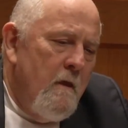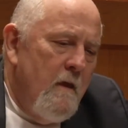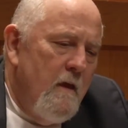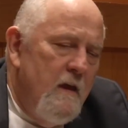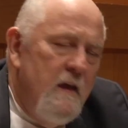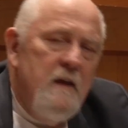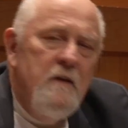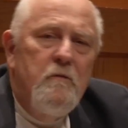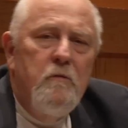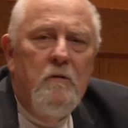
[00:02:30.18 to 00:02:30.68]

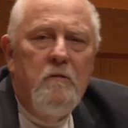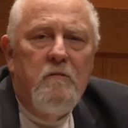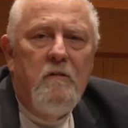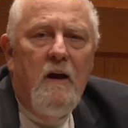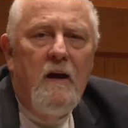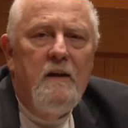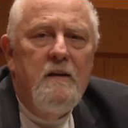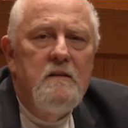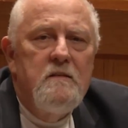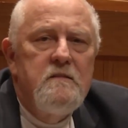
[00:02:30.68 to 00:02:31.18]
Equal
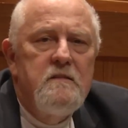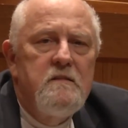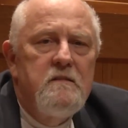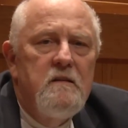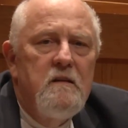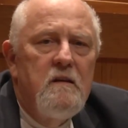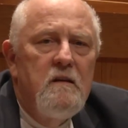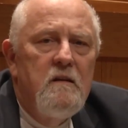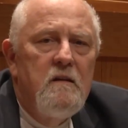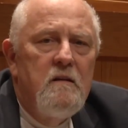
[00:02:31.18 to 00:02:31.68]
rights
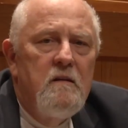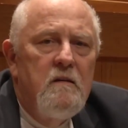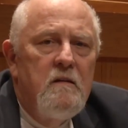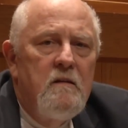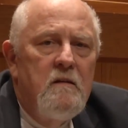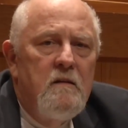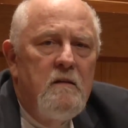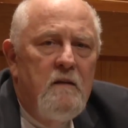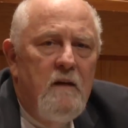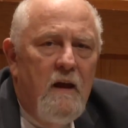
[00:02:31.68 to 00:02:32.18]

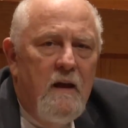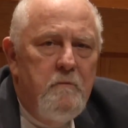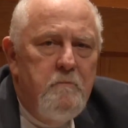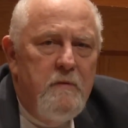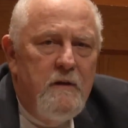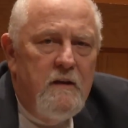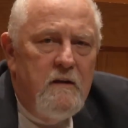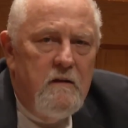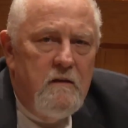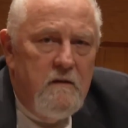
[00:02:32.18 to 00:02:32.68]
had
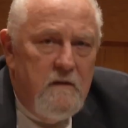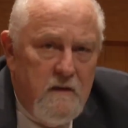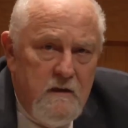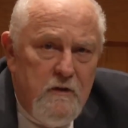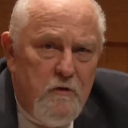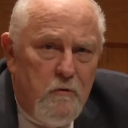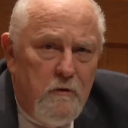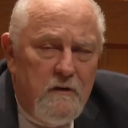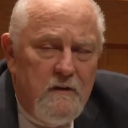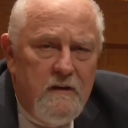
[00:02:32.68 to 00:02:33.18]
been
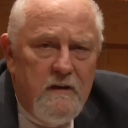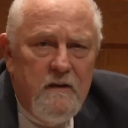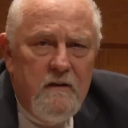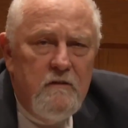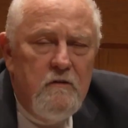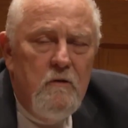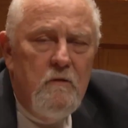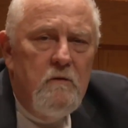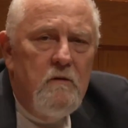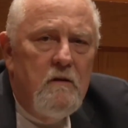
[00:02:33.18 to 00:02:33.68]
equally
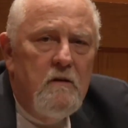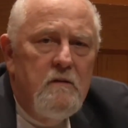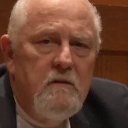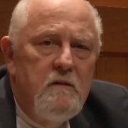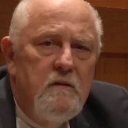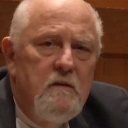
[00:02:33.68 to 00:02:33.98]
ignored.